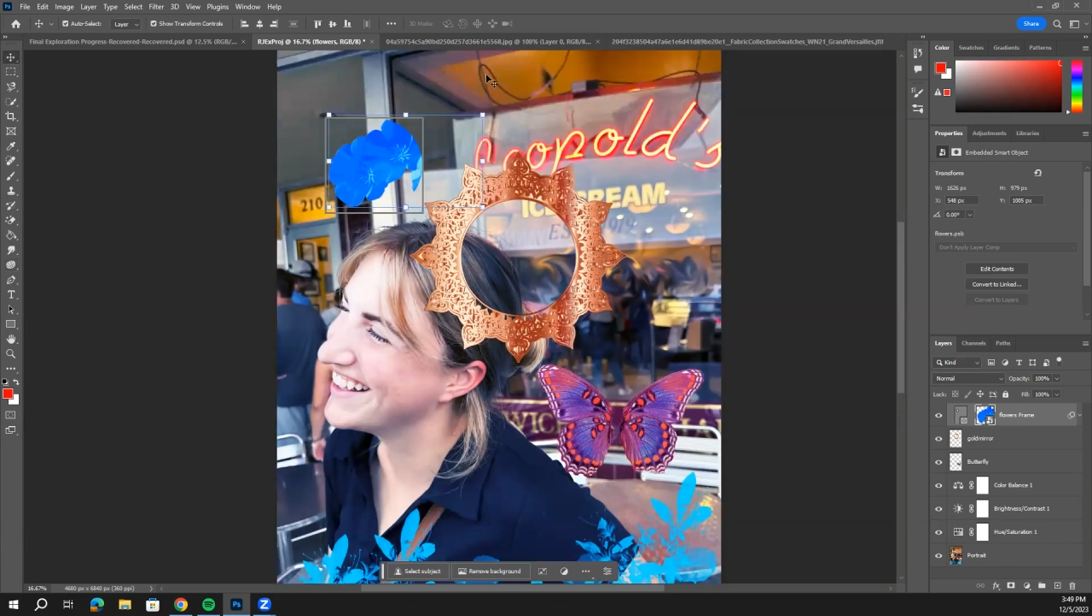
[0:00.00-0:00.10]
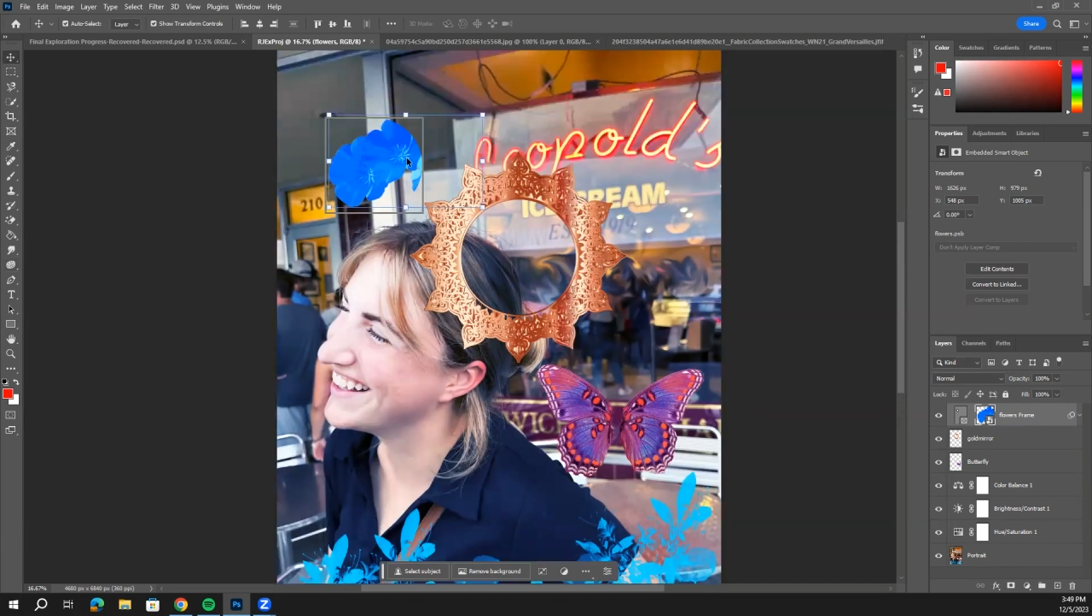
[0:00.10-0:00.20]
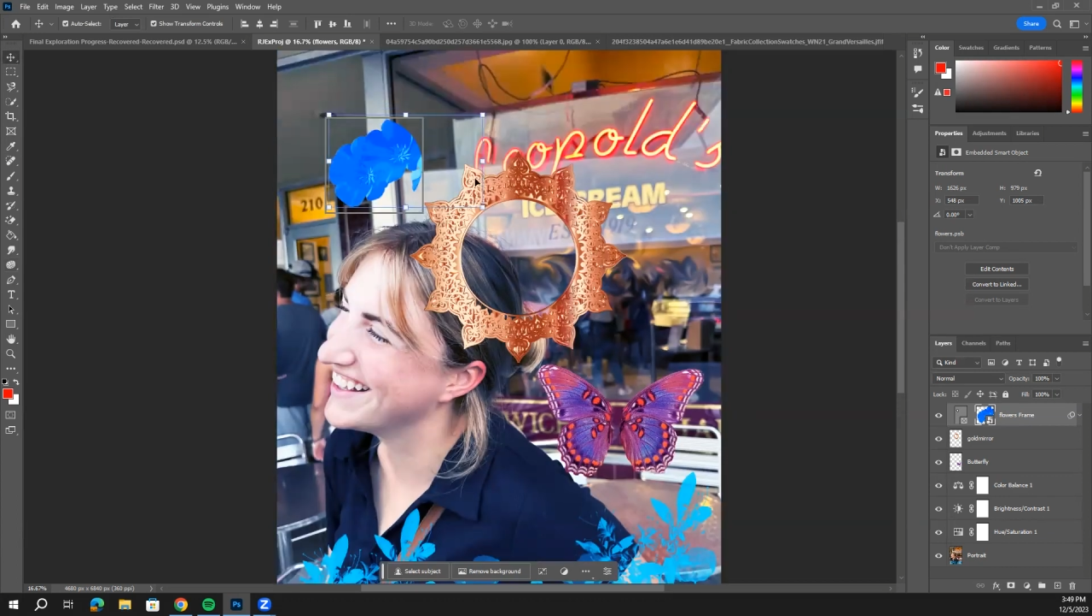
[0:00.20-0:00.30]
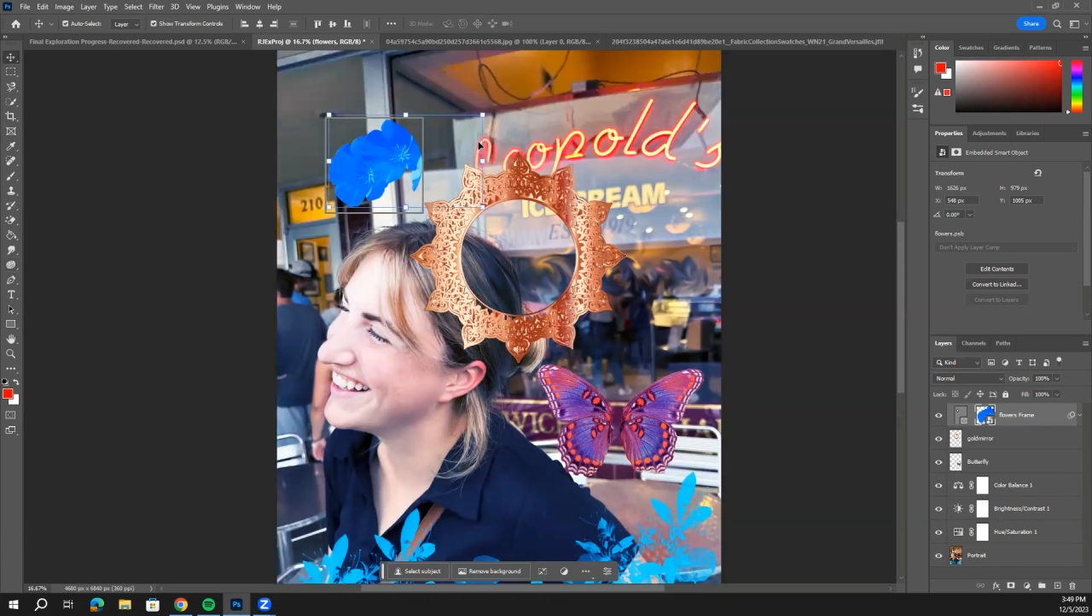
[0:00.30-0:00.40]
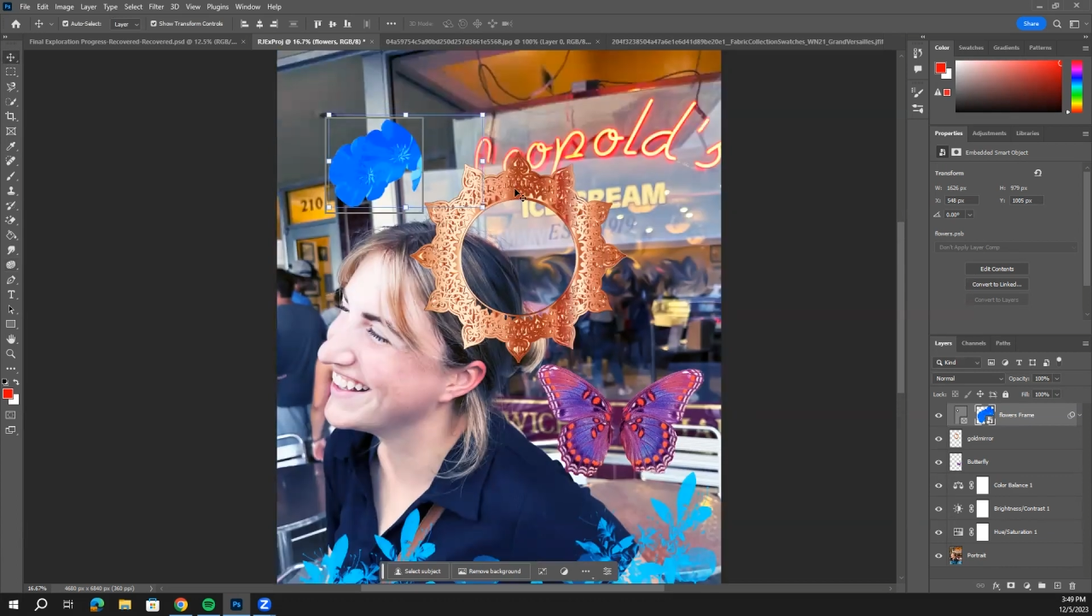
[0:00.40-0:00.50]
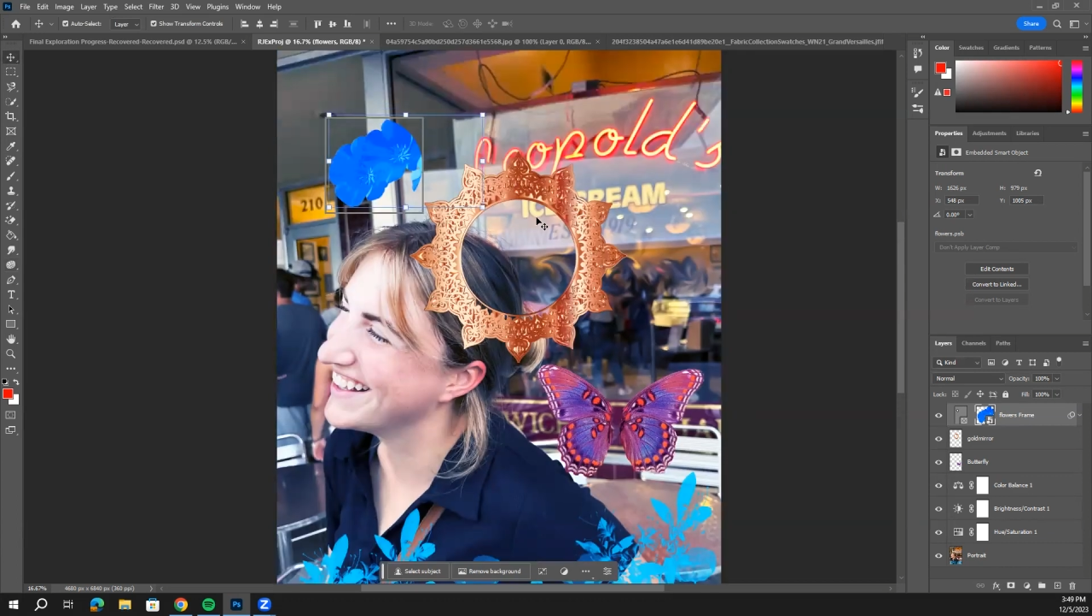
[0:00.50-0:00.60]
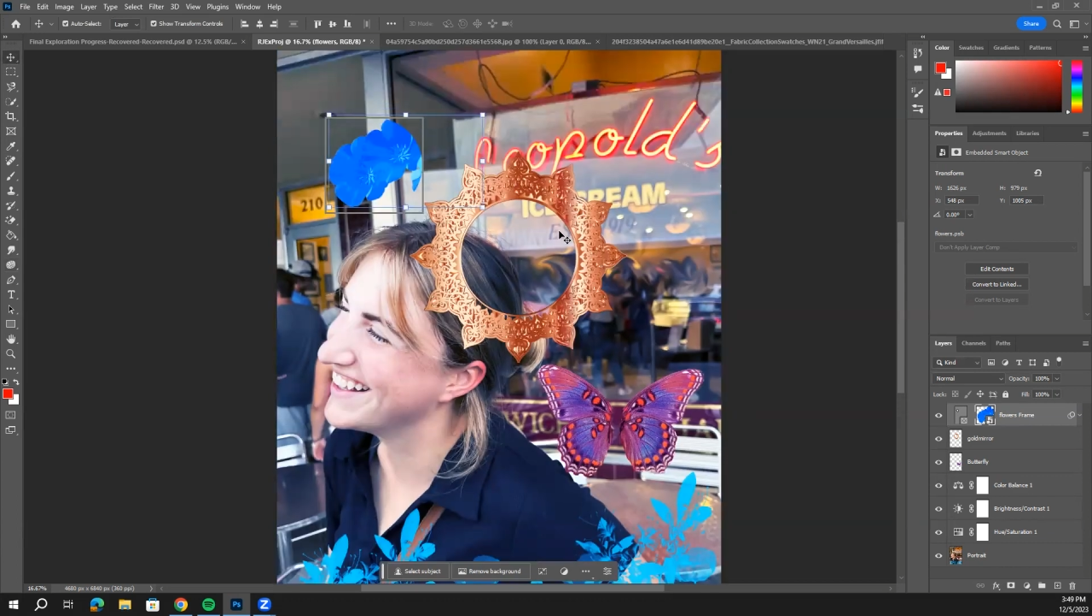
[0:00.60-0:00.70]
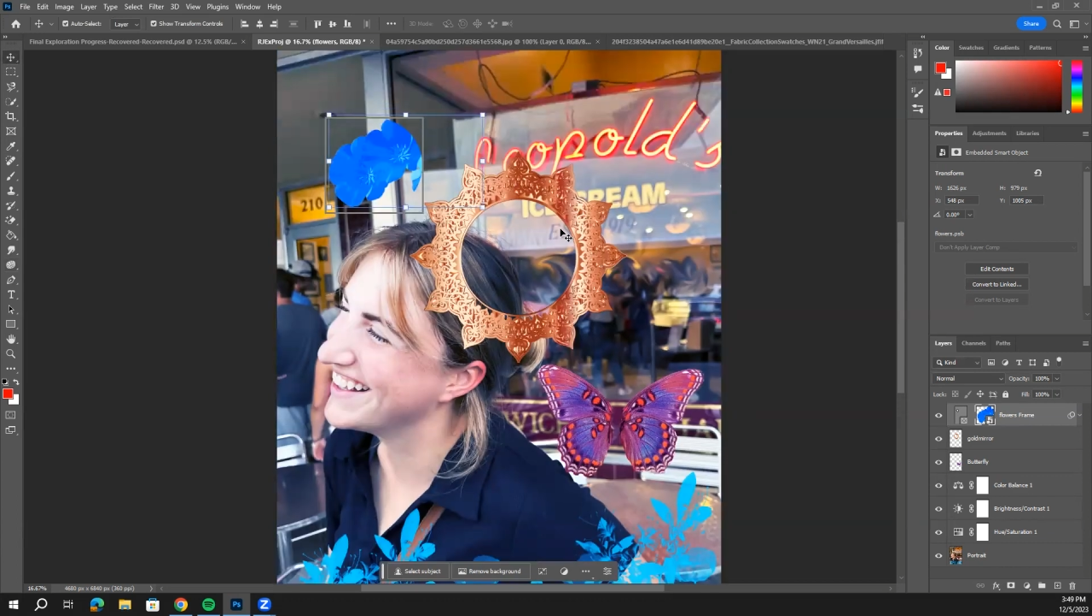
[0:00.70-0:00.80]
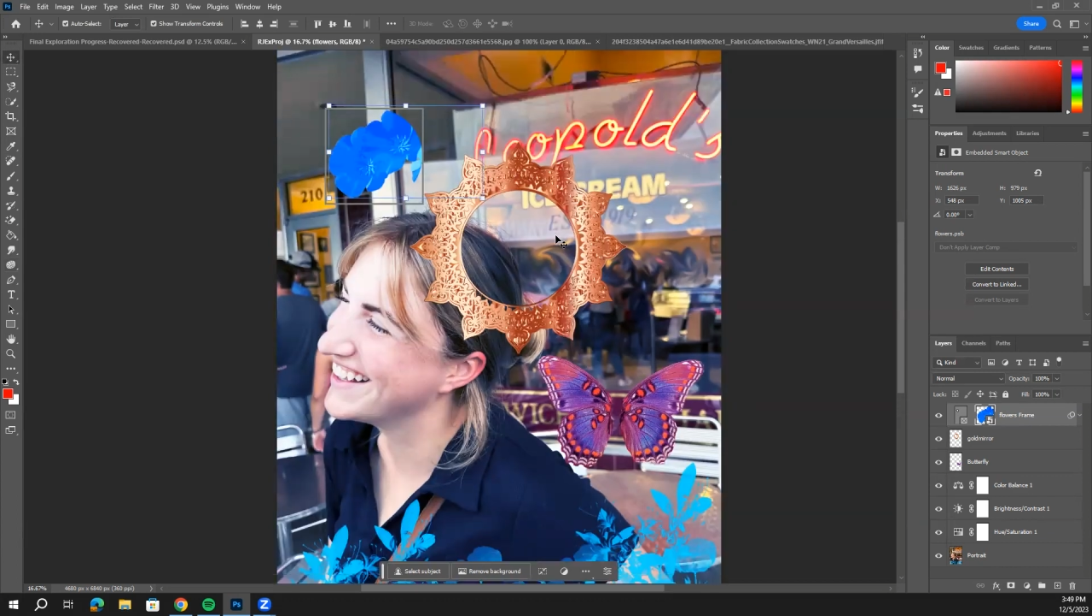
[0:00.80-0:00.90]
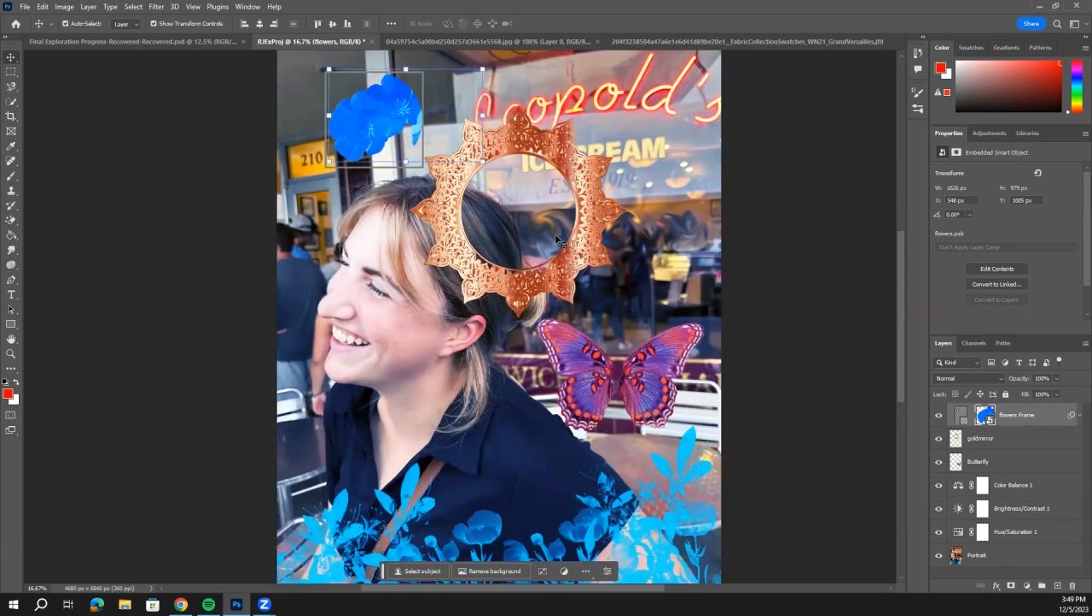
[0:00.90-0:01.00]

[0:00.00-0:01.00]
the Photoshop